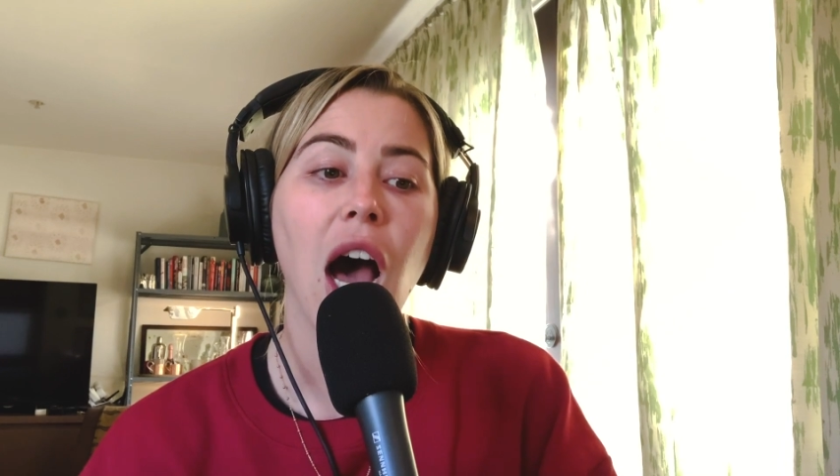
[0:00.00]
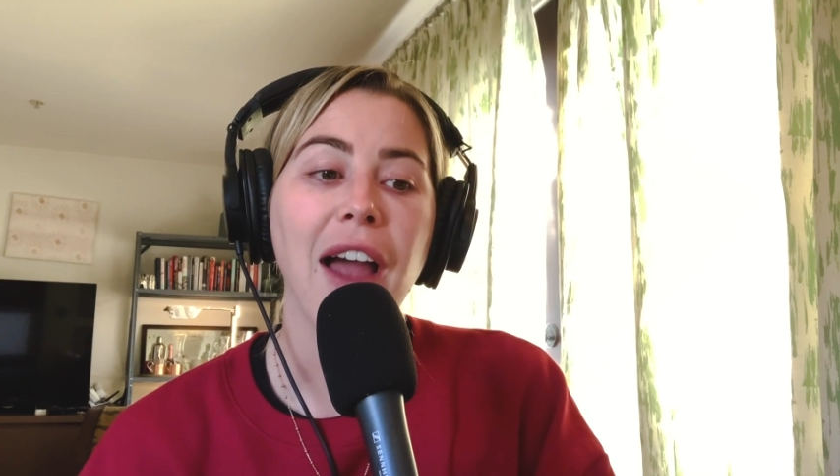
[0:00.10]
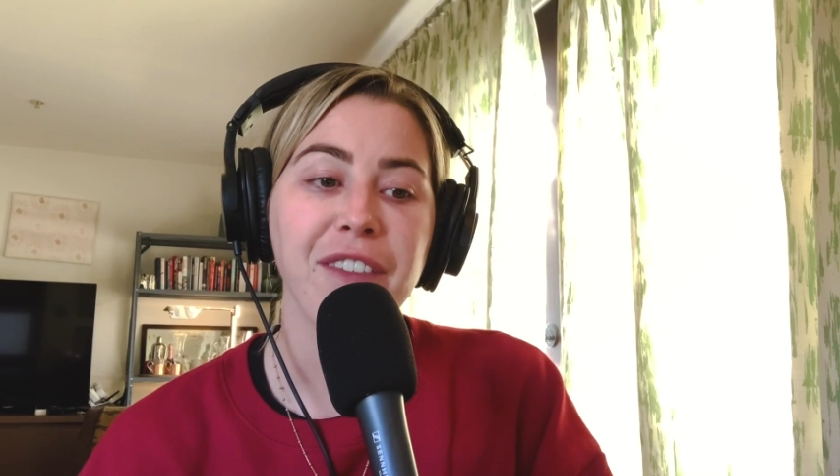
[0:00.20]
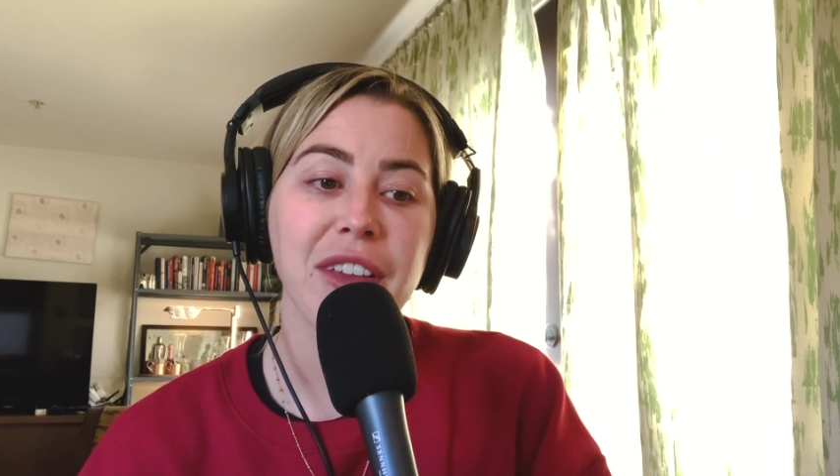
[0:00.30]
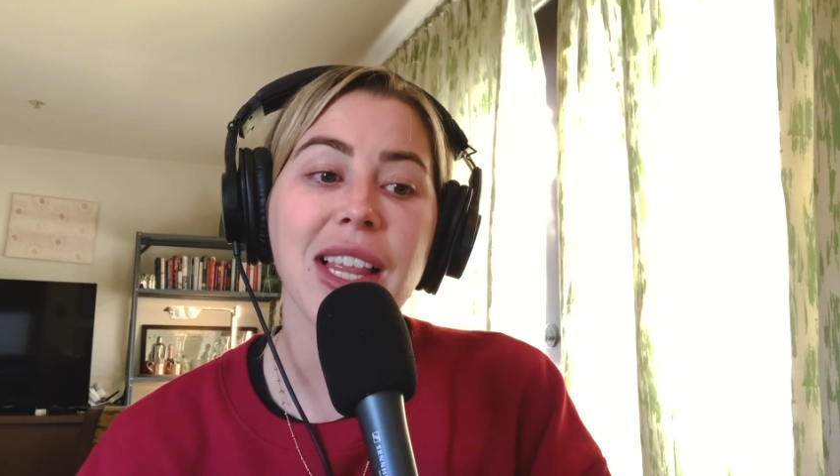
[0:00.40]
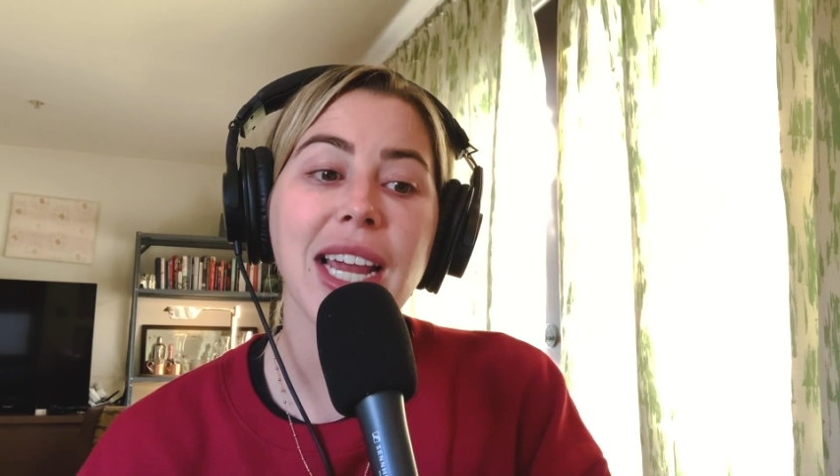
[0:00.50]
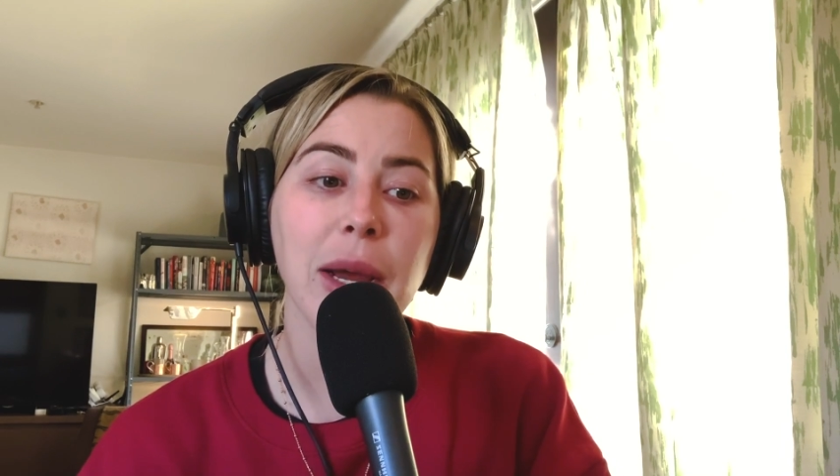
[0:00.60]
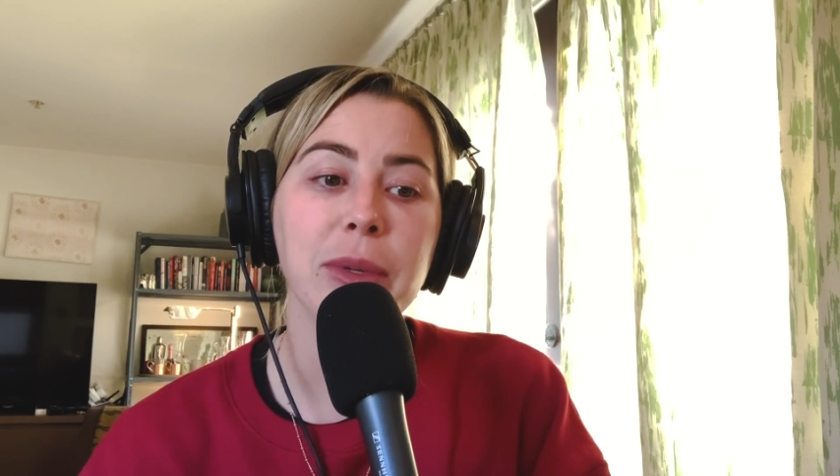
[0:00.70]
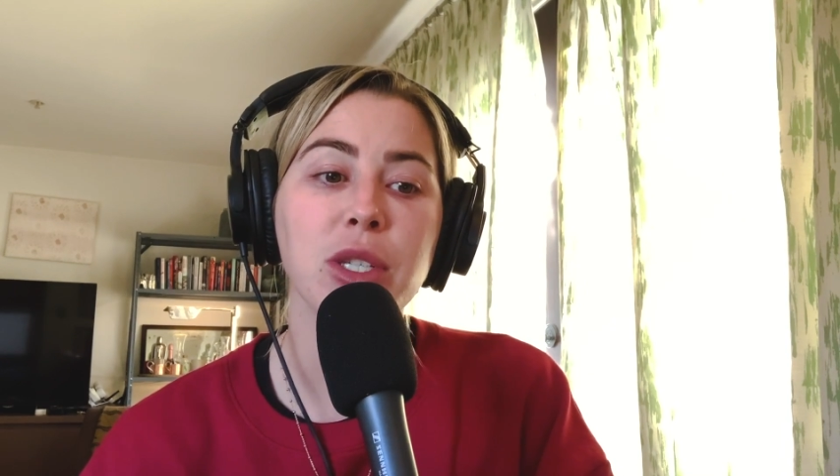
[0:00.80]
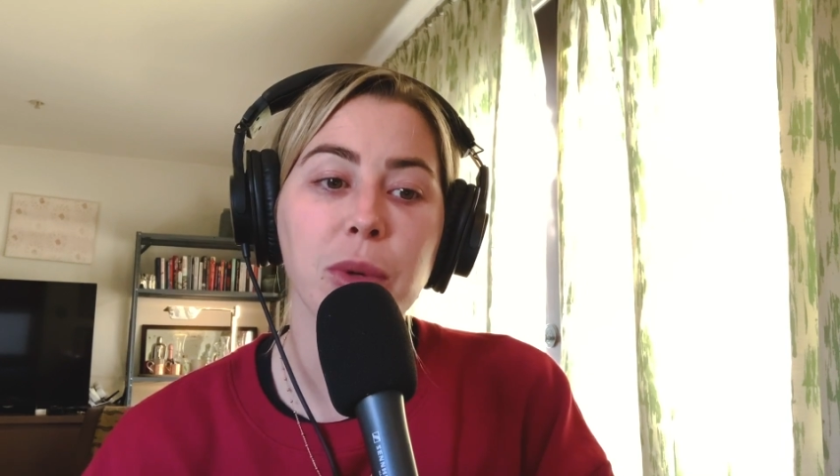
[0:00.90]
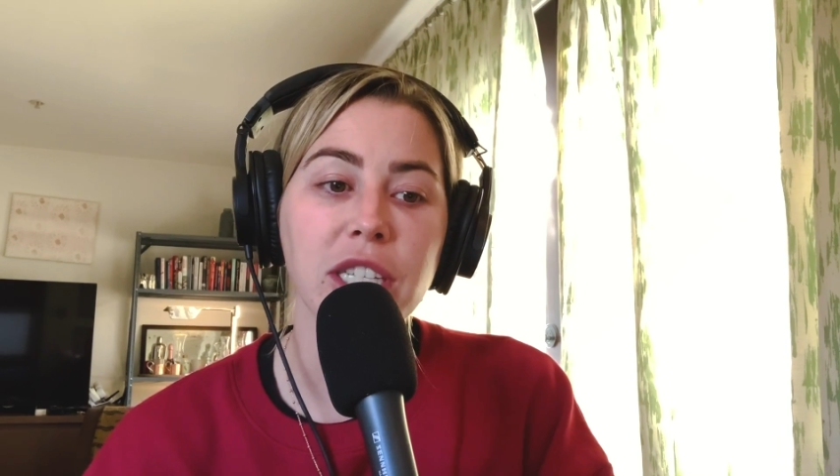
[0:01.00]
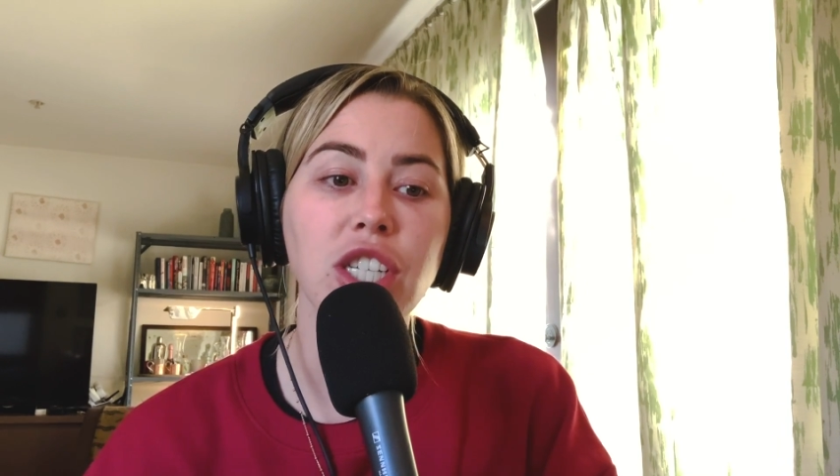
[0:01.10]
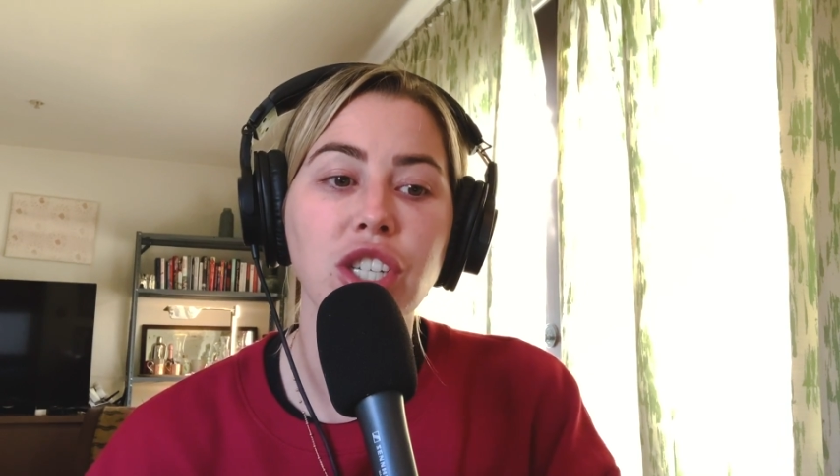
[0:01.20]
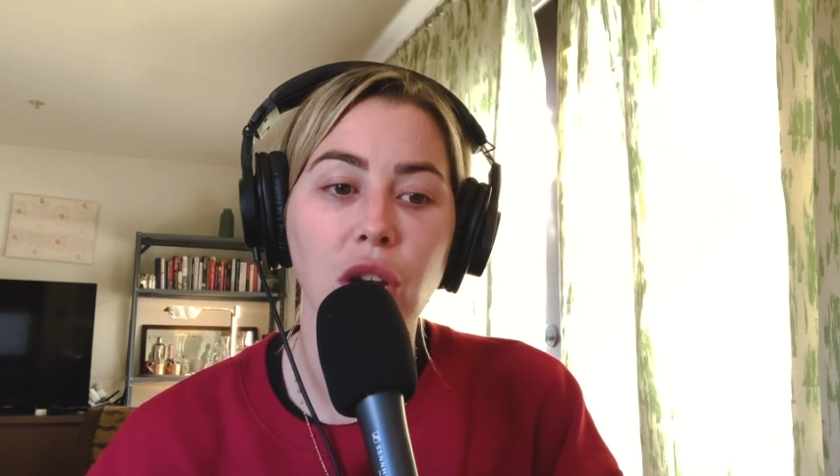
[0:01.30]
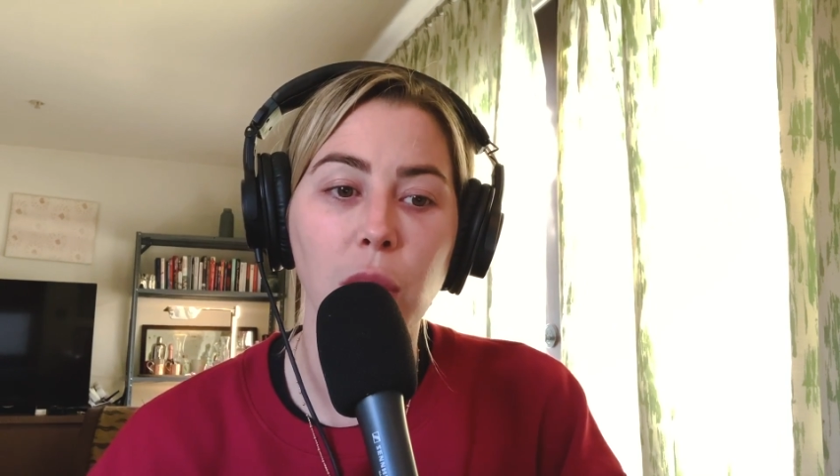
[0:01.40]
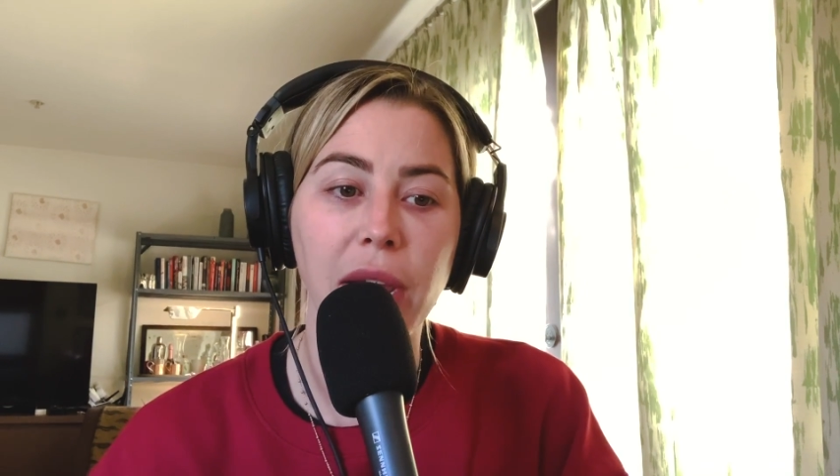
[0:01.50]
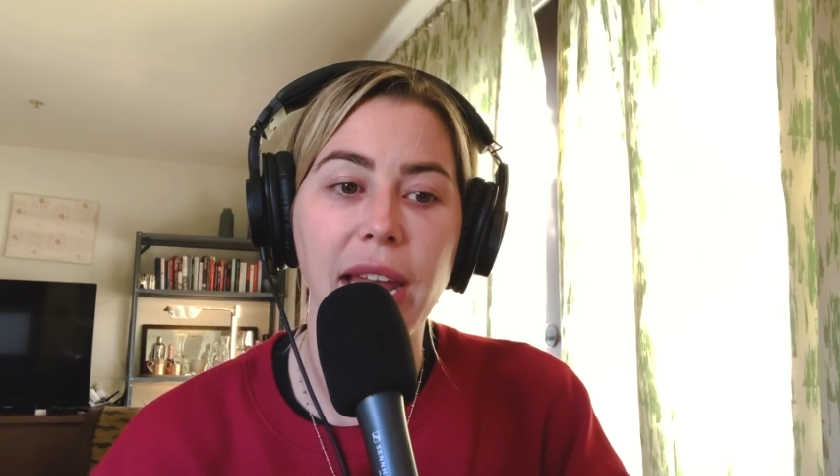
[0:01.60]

I feel like I was going to choke,